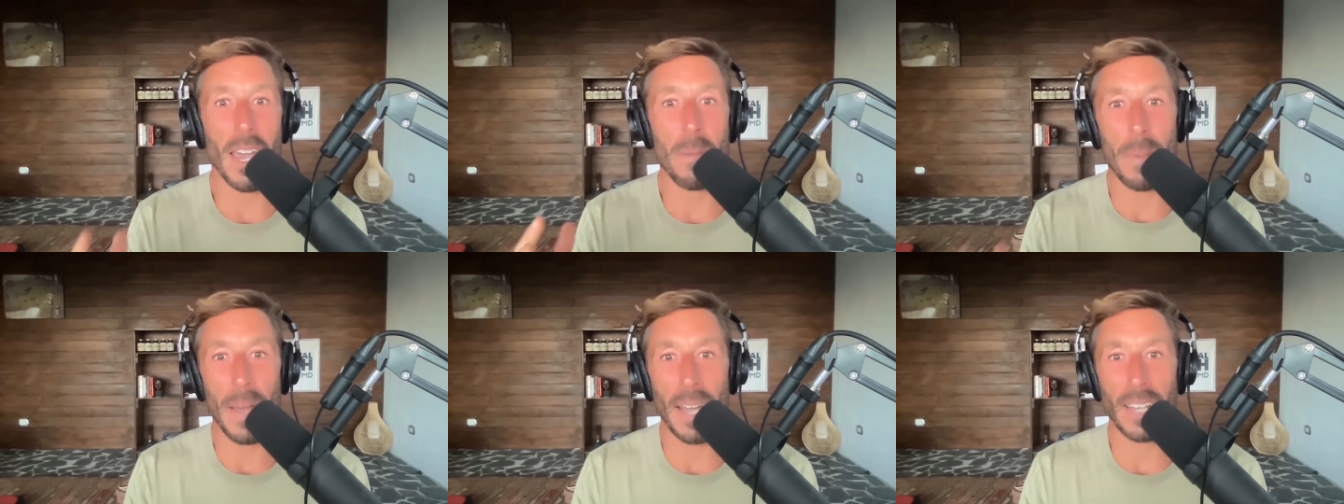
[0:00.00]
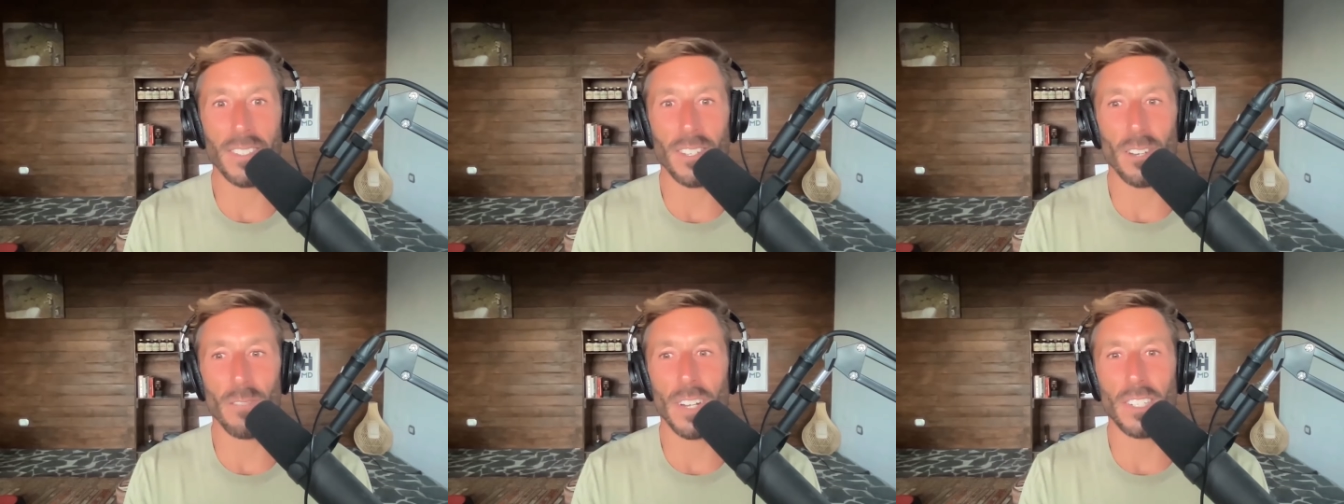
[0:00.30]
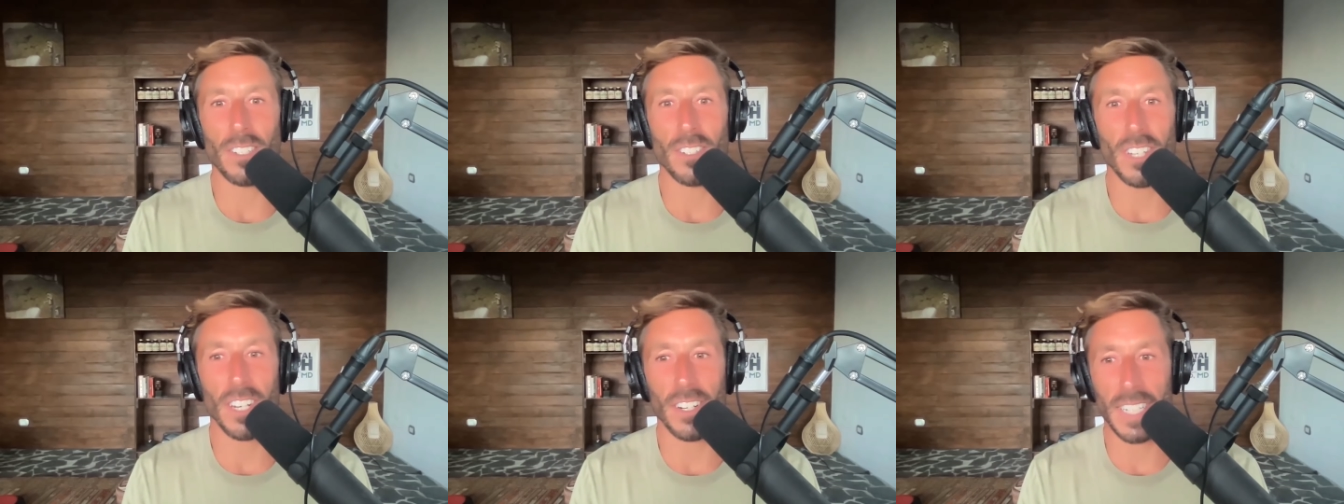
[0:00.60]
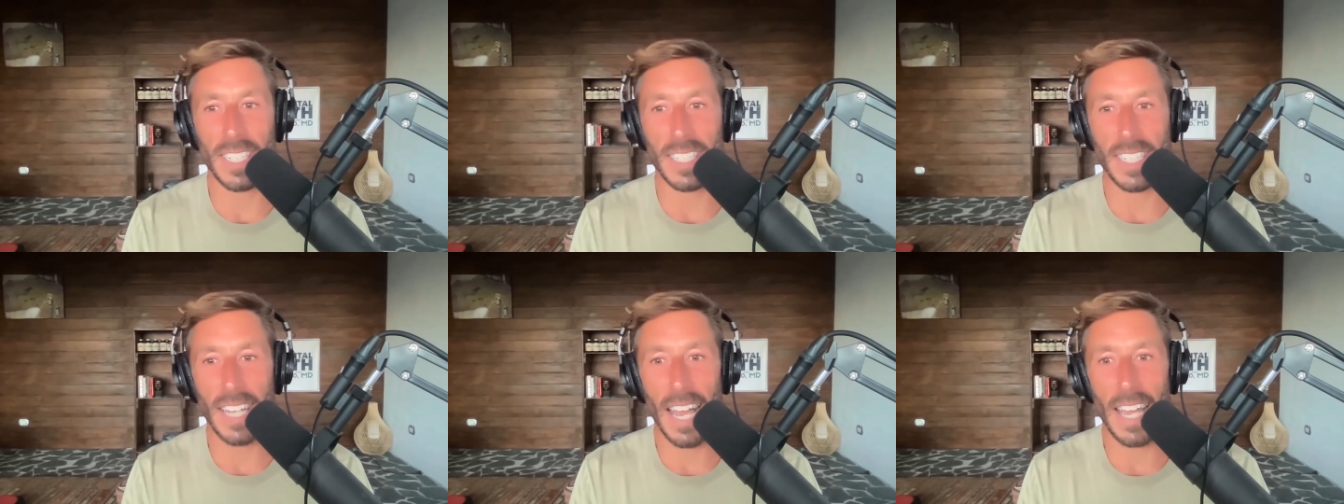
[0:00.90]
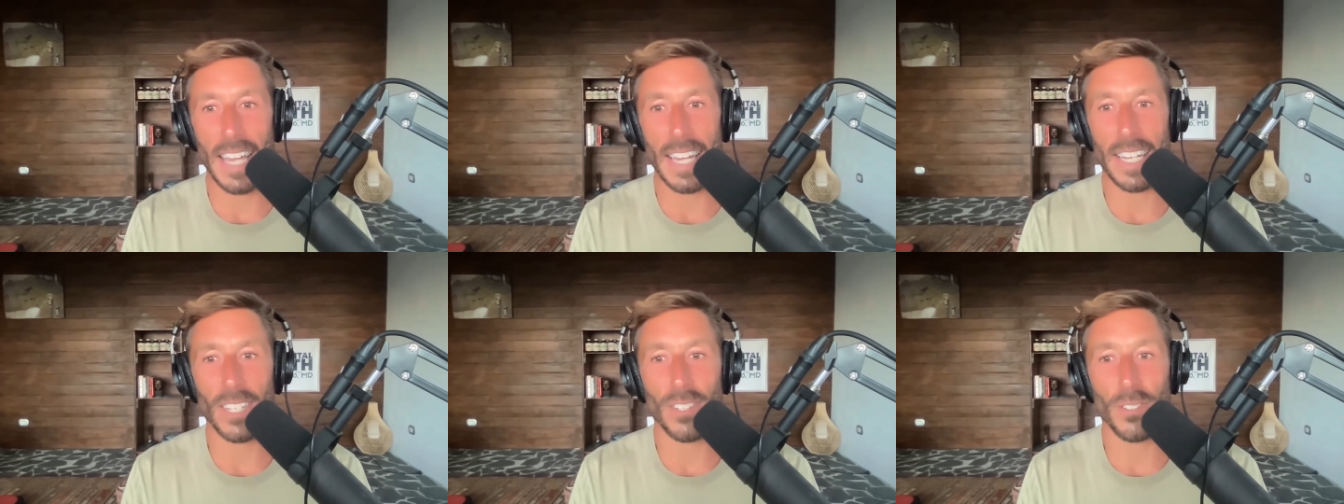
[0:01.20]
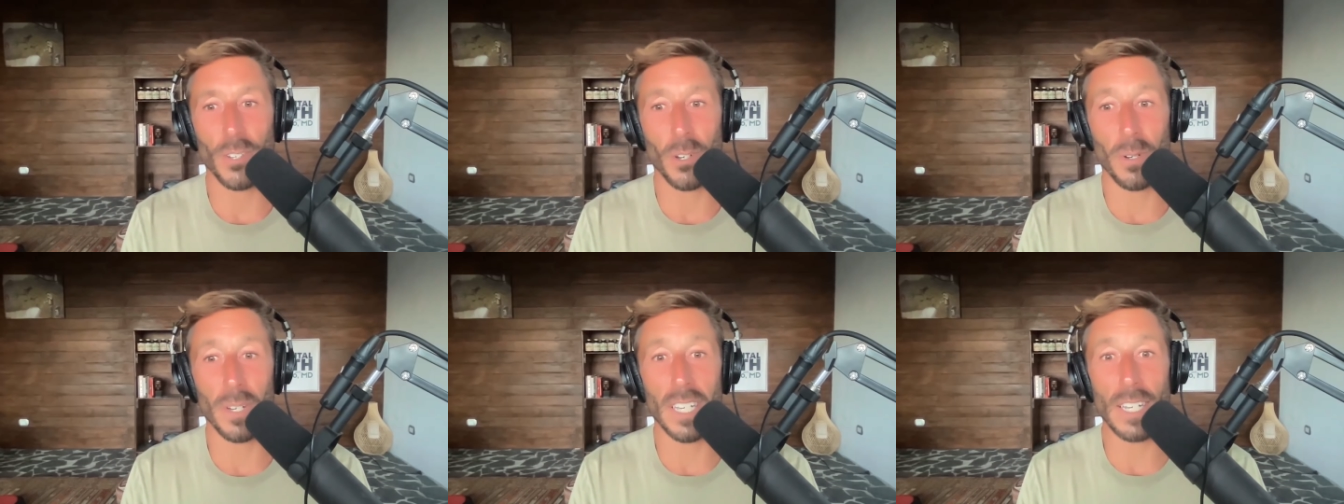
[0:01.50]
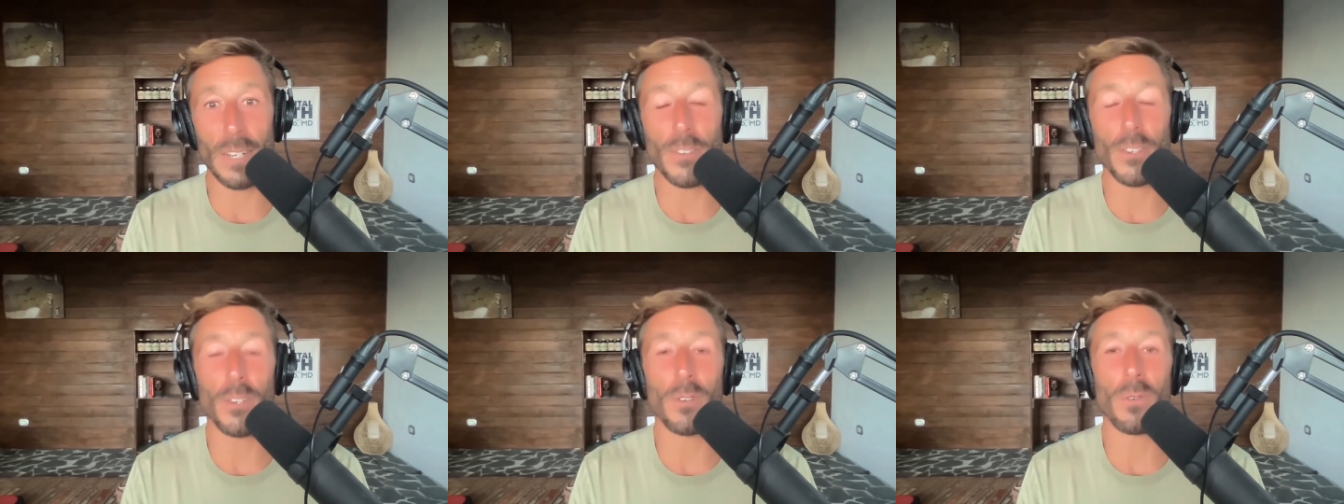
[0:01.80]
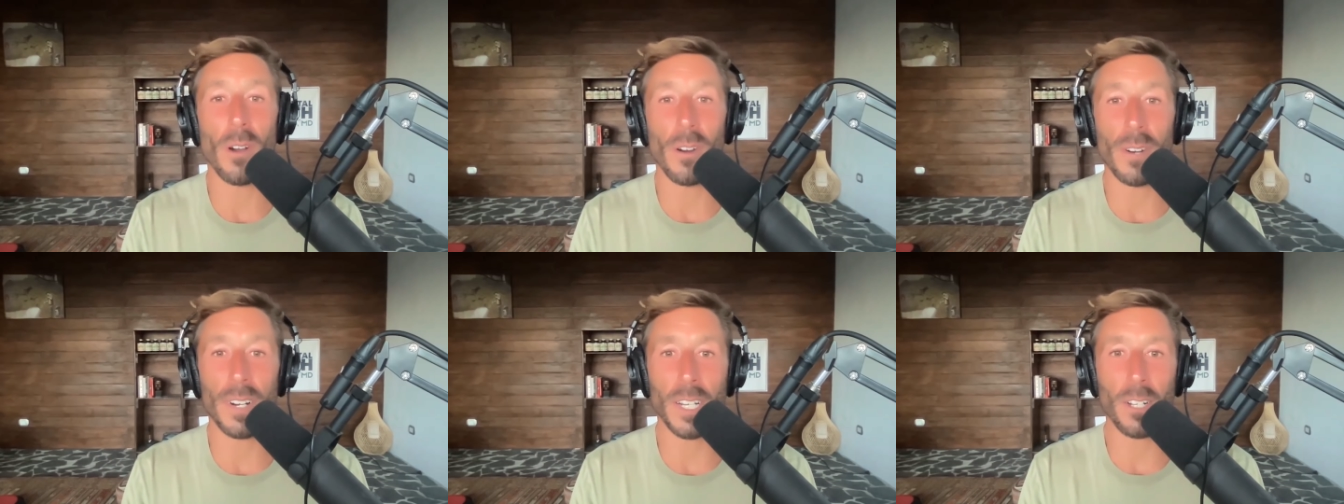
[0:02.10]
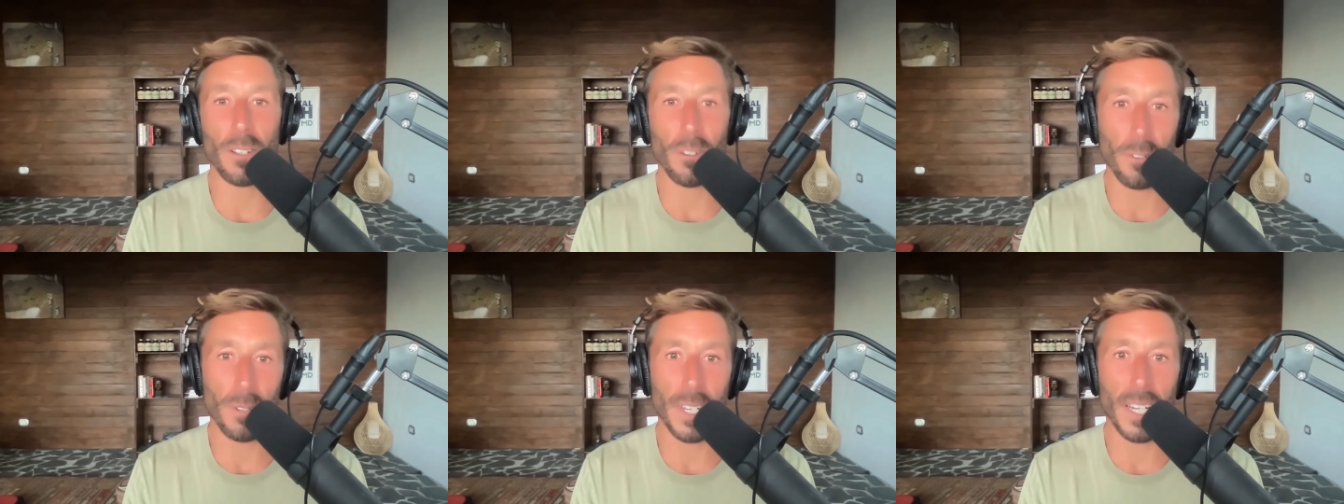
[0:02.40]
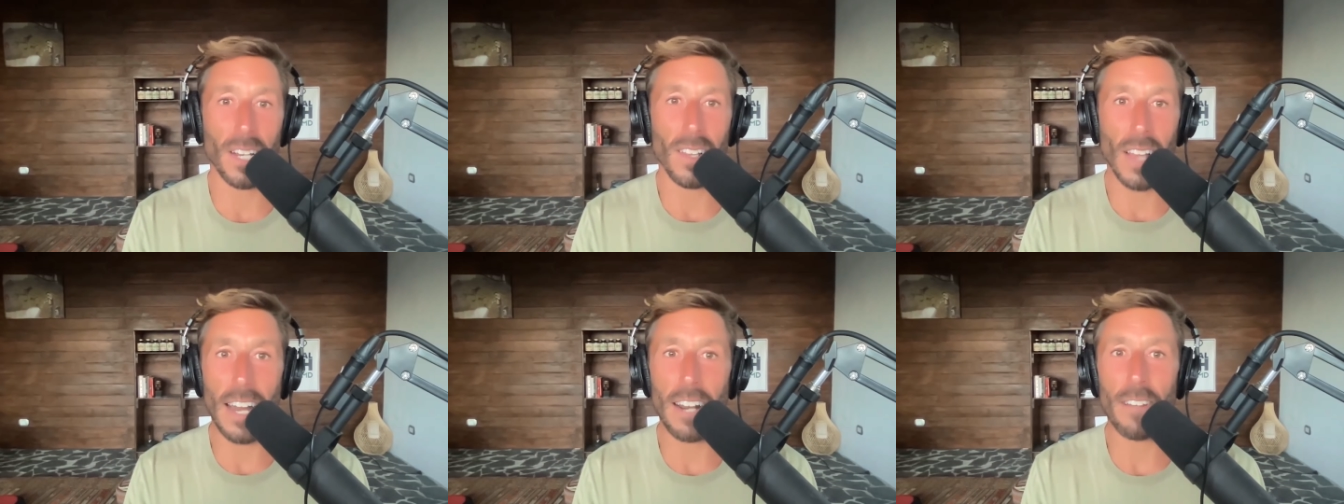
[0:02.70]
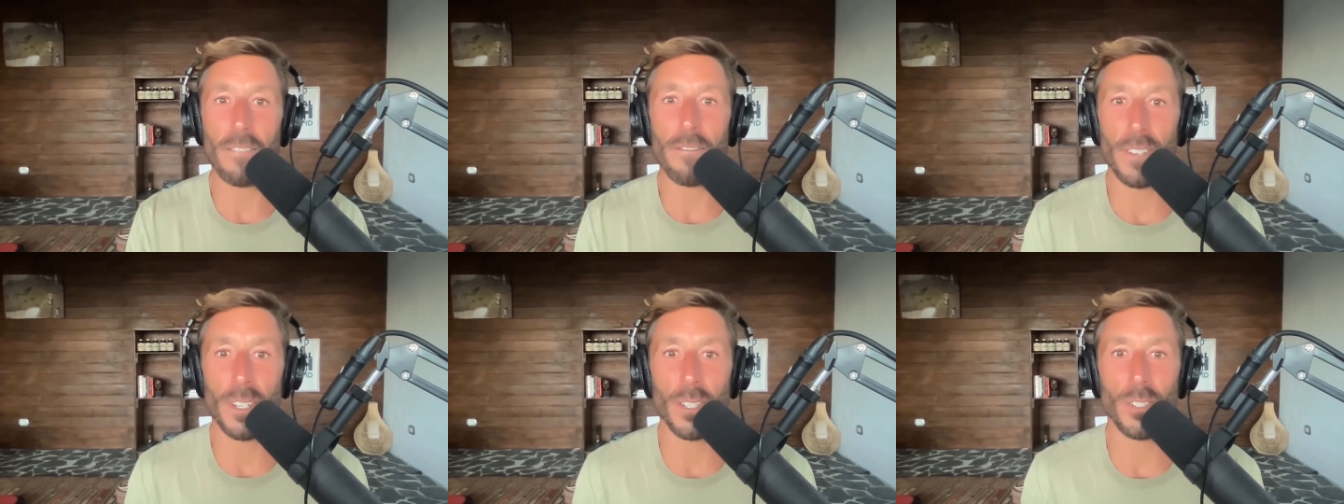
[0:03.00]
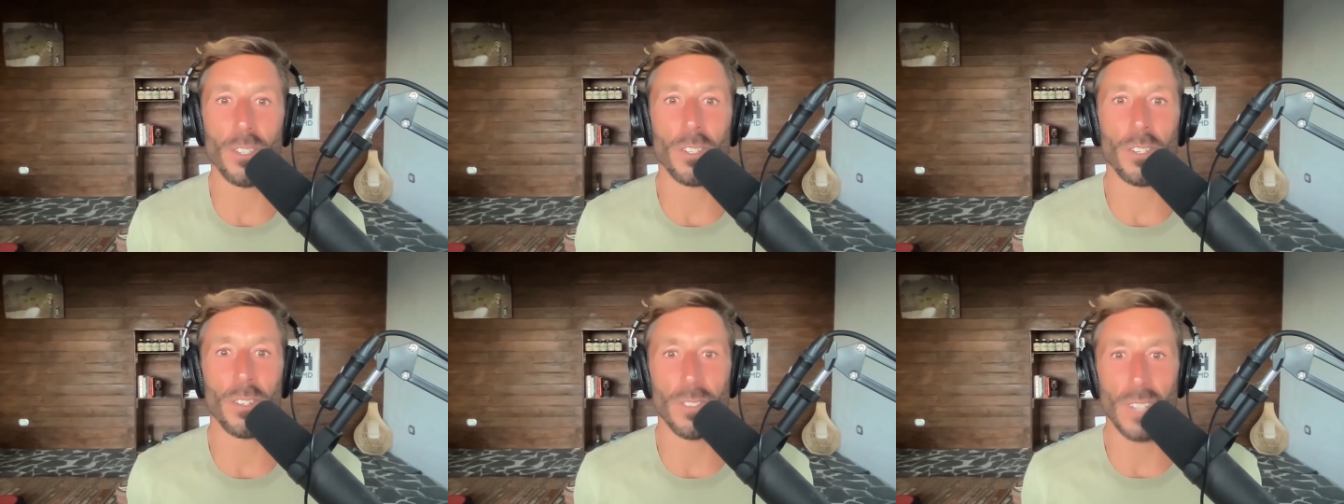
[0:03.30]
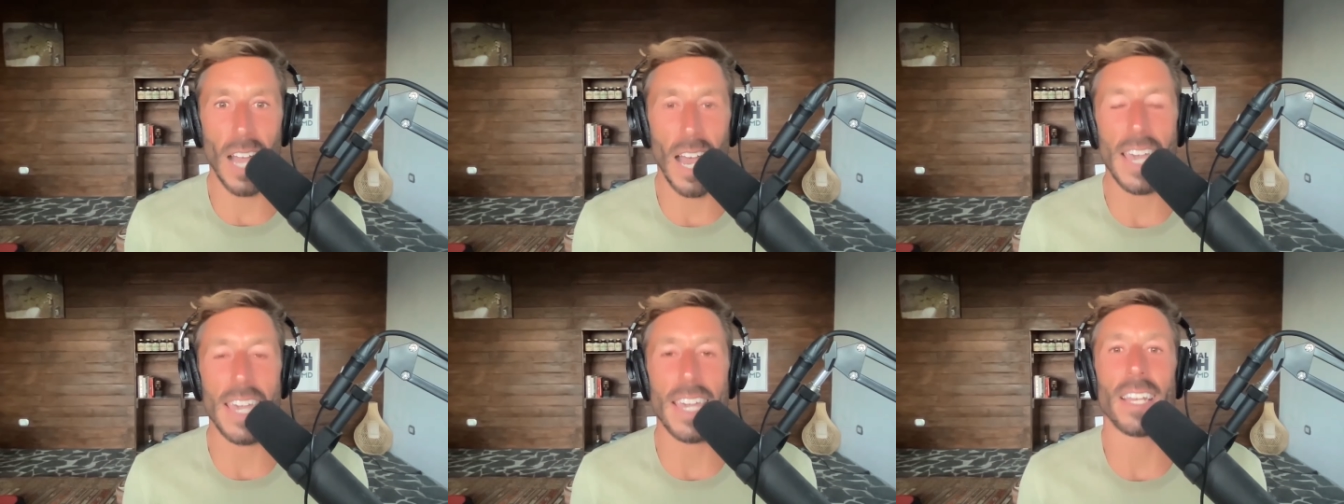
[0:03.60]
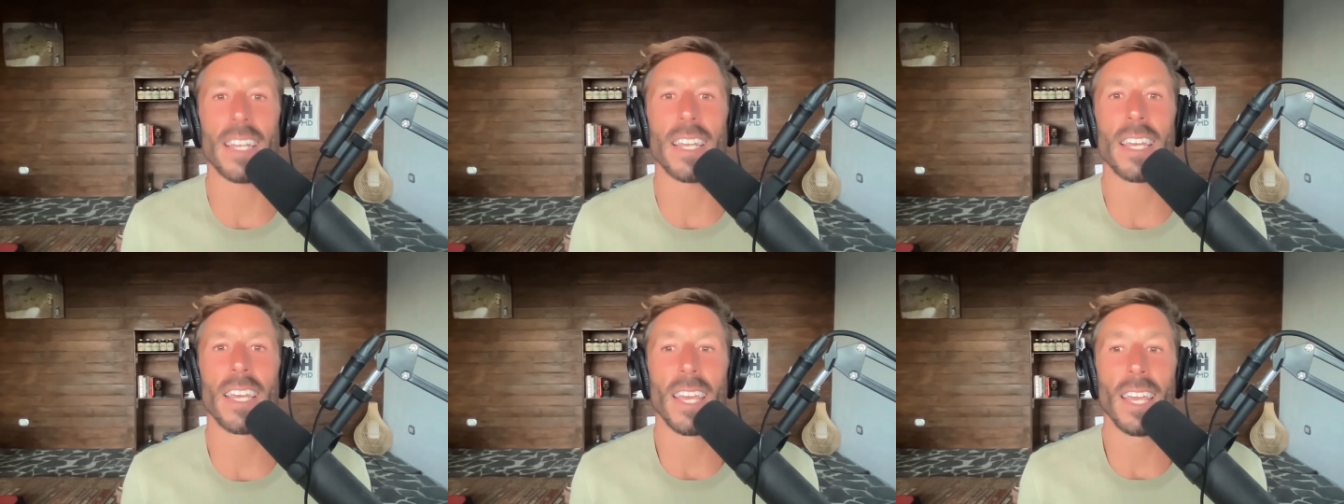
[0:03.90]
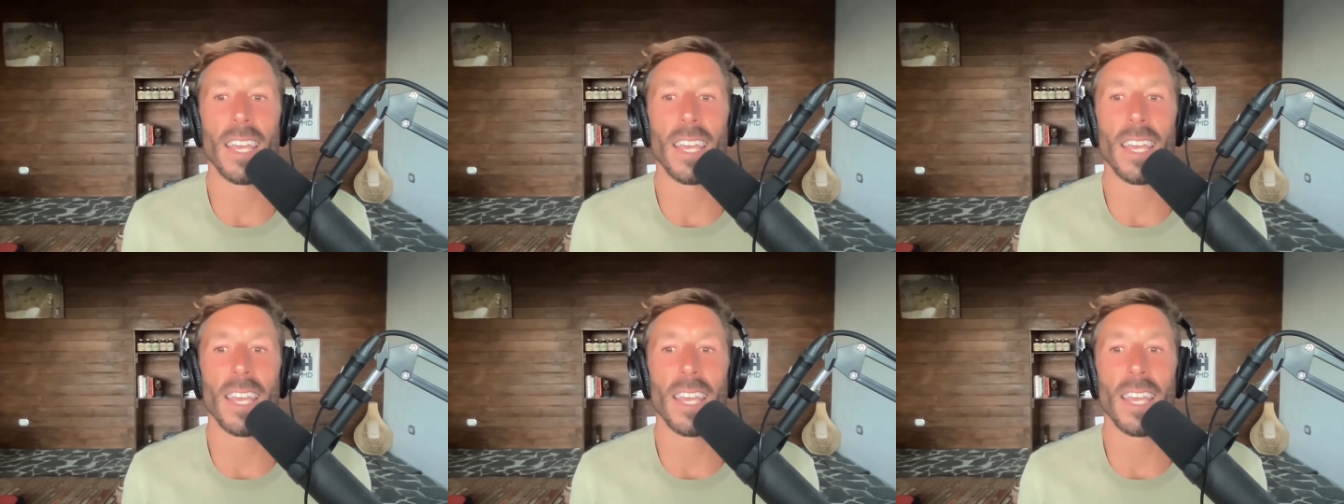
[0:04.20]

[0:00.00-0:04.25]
a pesco vegetarian diet. So if you are including a lot of fish in your diet,